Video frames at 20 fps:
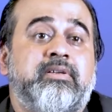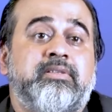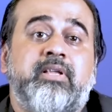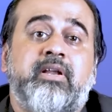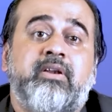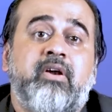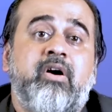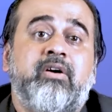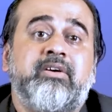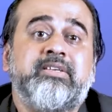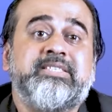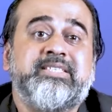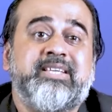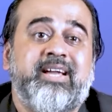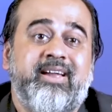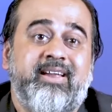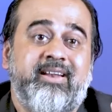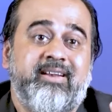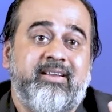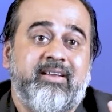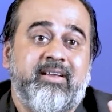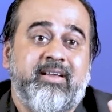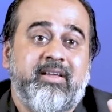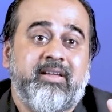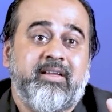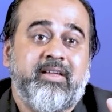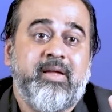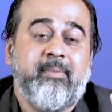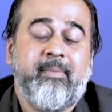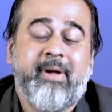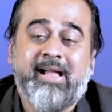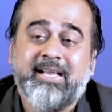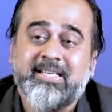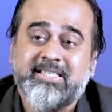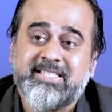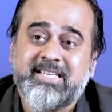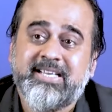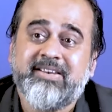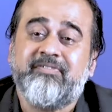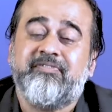The wrong side.
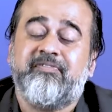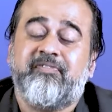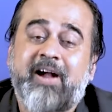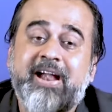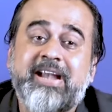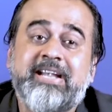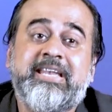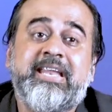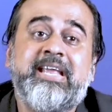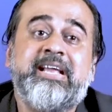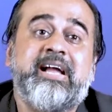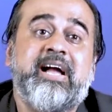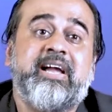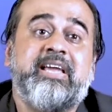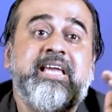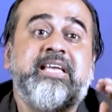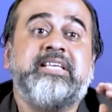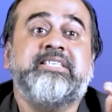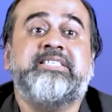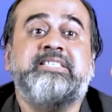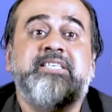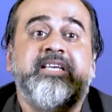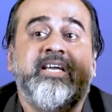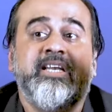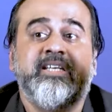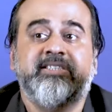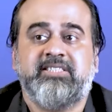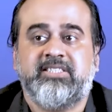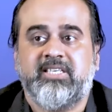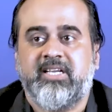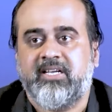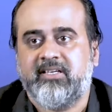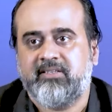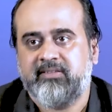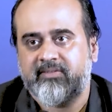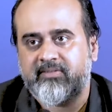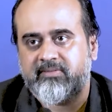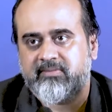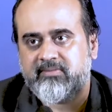Imagine fighting against Krishna.